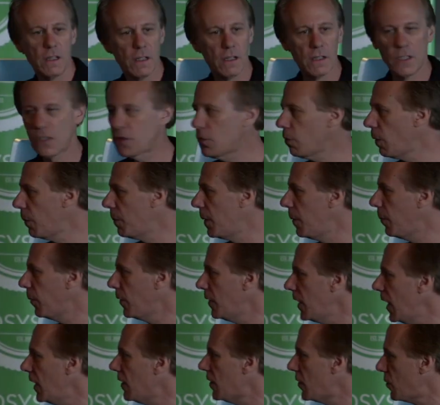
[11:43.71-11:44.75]
This is what people
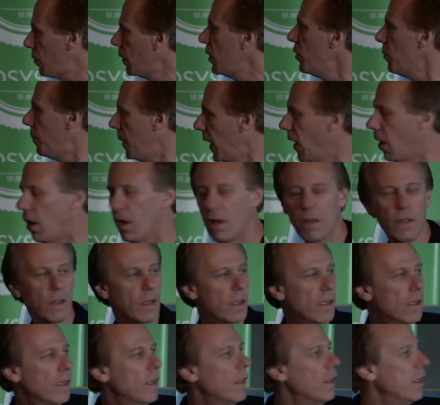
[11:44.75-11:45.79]
did. This is what you built.
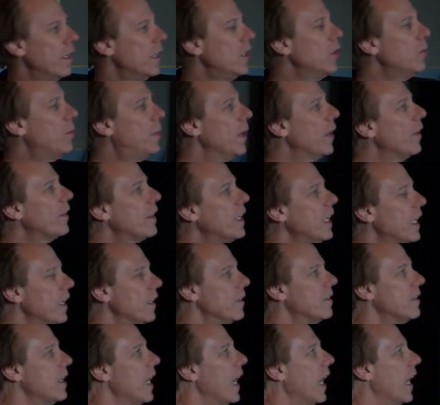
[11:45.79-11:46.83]
You built
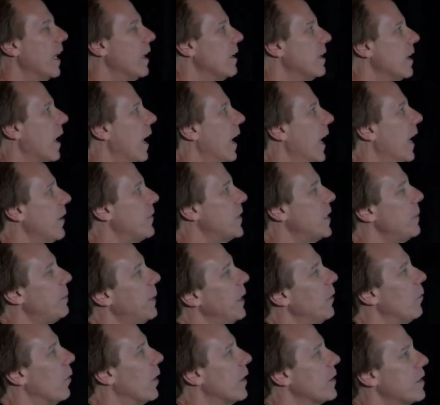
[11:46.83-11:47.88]
these. And
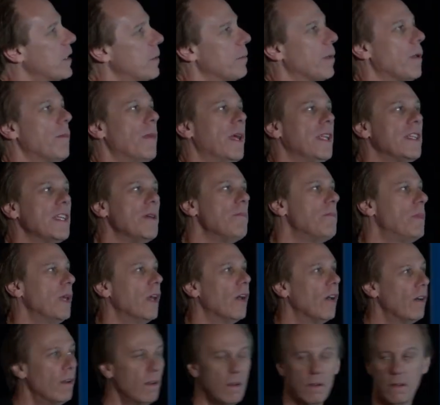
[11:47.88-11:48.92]
FCPWORKS Implemente
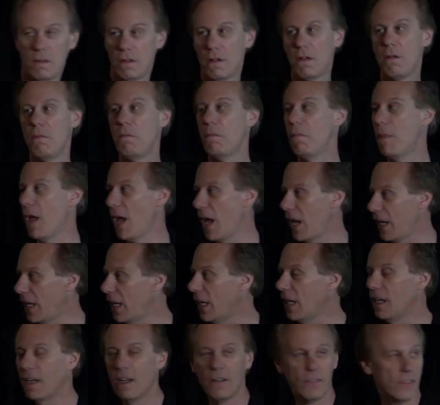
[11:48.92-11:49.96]
built
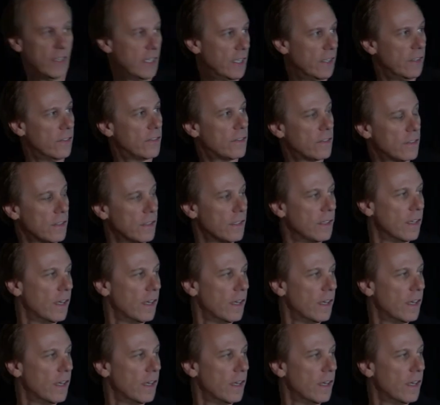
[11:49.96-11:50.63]
many of these.